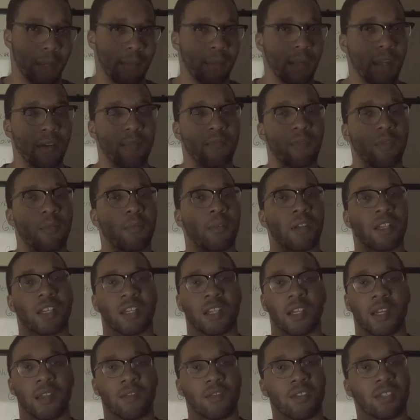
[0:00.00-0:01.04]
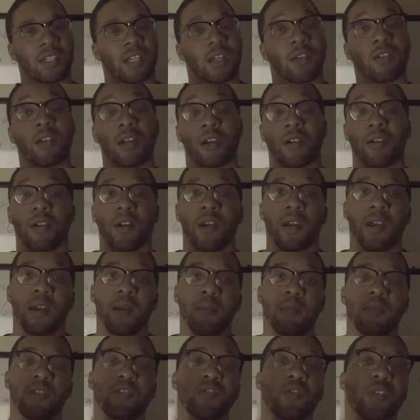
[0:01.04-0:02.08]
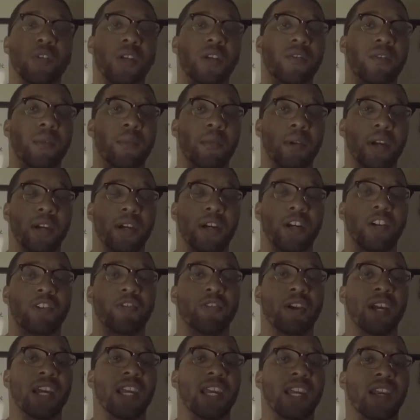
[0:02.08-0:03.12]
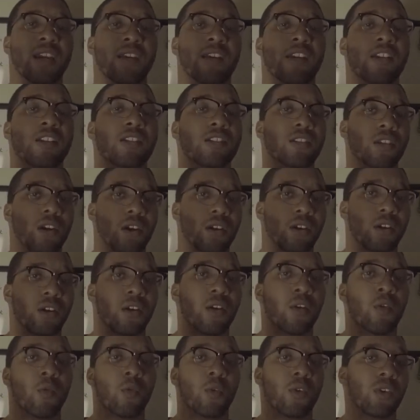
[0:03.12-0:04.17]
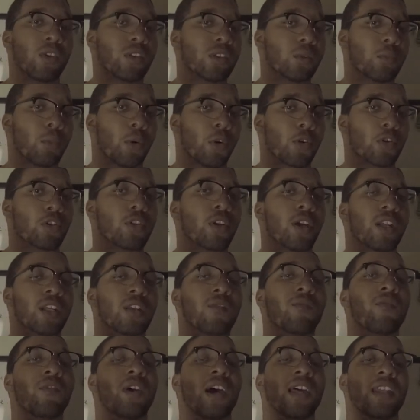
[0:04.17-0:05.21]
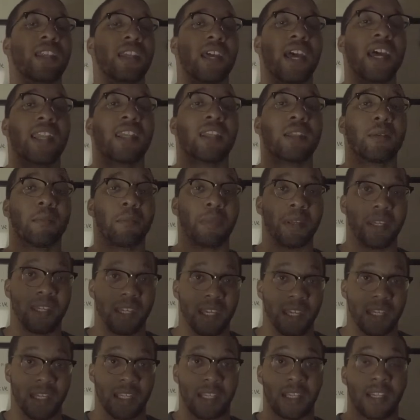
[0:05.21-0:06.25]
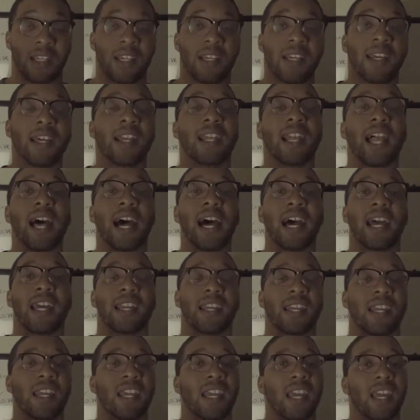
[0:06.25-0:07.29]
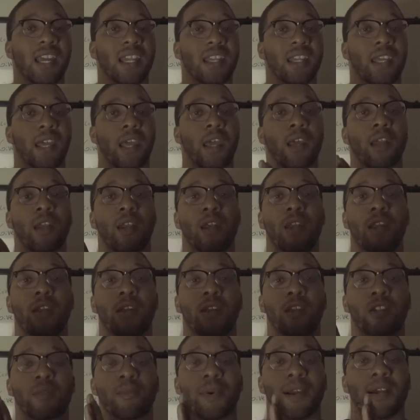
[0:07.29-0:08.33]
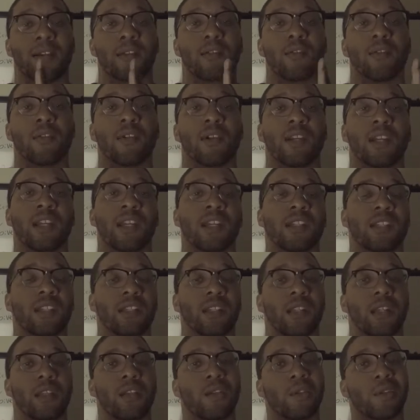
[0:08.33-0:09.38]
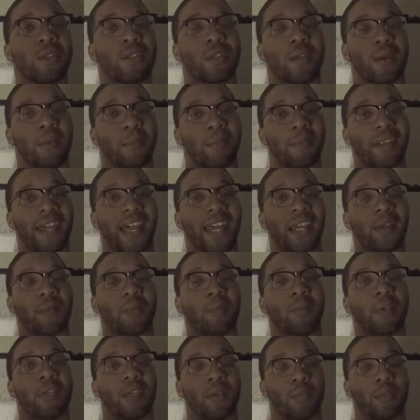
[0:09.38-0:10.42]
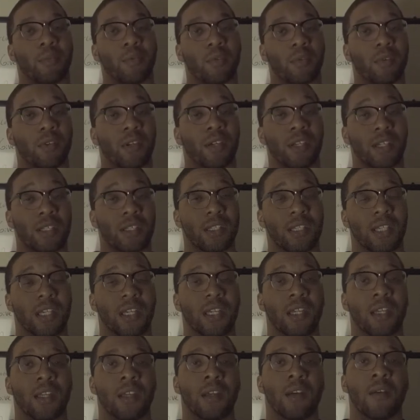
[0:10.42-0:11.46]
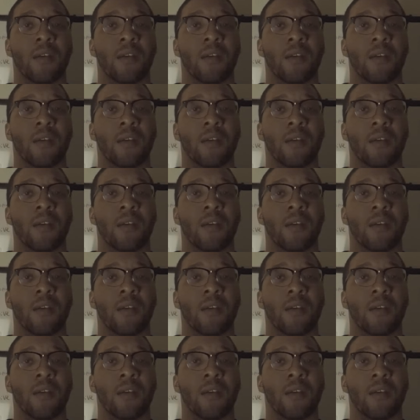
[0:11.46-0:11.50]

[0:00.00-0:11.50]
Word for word: I'm not from other countries, I don't know. Majority of America is right here to start where they're supposed to start at, at the beginning line. And then there's minorities, and then there's Black people, you understand?